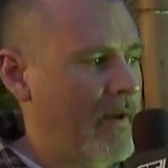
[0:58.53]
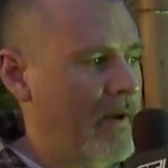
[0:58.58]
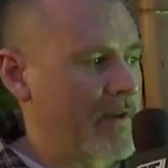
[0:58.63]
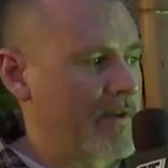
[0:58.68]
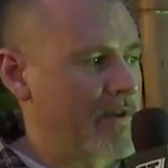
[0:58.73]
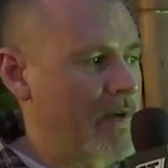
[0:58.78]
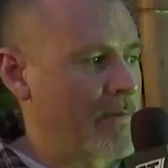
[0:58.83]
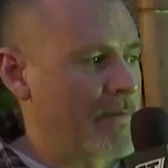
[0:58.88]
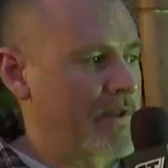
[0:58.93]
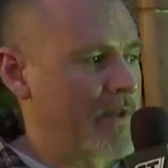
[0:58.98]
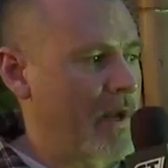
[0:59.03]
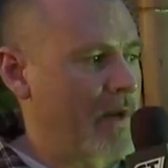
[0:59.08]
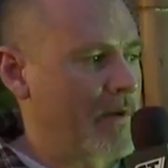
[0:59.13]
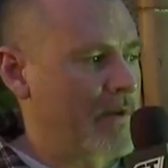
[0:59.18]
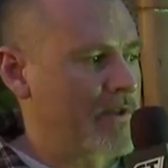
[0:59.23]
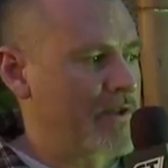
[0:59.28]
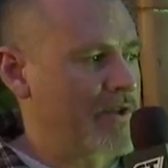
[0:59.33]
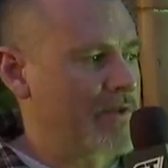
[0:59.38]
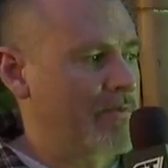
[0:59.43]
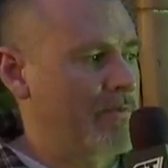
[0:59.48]
And Jamie's got
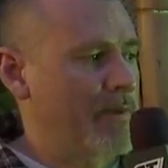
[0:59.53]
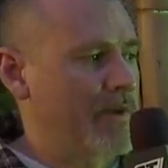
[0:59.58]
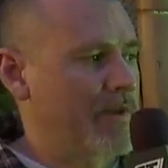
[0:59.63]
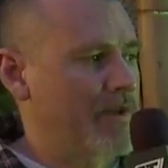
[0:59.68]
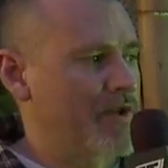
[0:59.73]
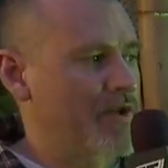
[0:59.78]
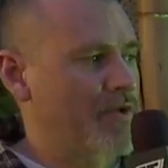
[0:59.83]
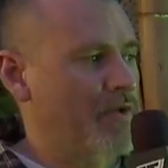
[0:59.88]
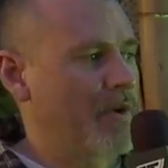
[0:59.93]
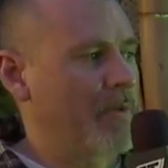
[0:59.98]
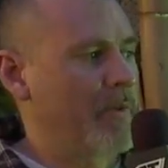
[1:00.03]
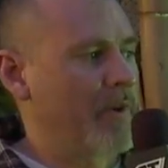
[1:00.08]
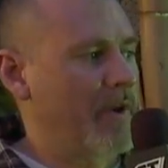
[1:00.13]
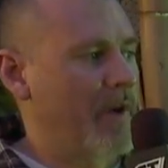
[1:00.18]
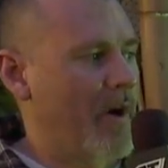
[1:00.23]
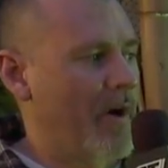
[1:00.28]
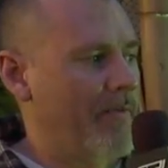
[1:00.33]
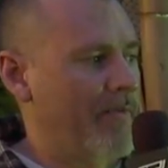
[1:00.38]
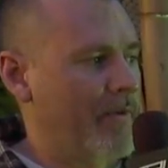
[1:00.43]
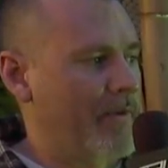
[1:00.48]
to be extremely
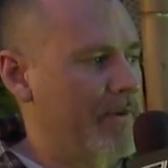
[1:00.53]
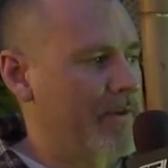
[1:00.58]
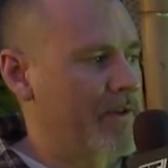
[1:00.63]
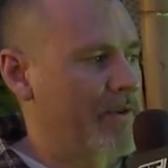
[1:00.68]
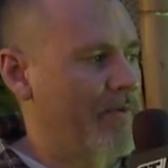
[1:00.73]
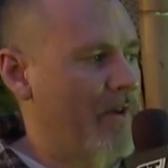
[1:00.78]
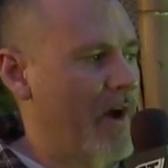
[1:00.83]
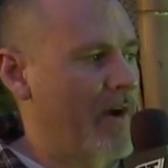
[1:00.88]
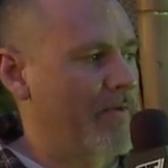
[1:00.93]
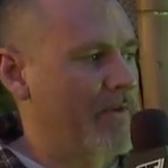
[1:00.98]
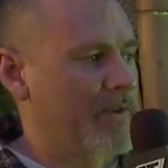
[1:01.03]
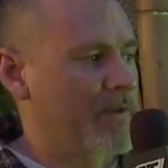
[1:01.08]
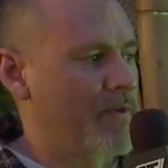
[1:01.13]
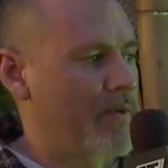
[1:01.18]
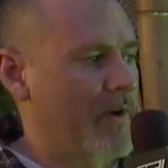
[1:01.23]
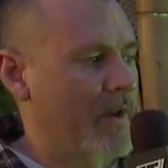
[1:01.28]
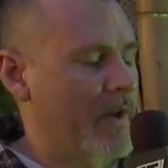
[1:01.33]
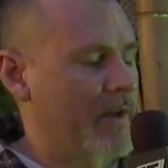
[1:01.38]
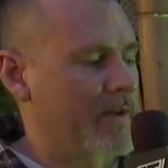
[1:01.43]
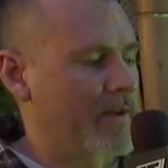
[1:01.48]
careful to survive this in
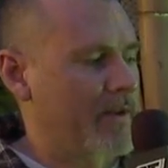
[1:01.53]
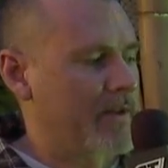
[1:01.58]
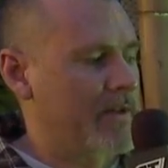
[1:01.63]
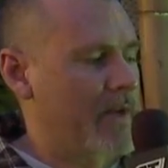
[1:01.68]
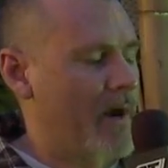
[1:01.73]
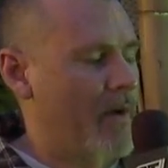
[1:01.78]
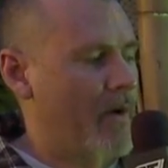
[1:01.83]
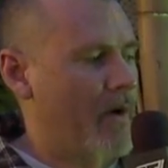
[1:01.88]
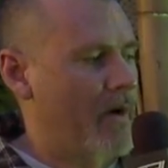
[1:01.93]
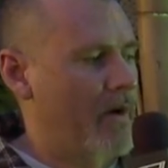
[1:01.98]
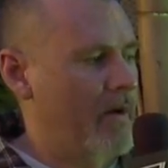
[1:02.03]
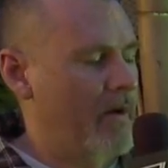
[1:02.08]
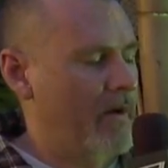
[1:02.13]
order to get to the tower.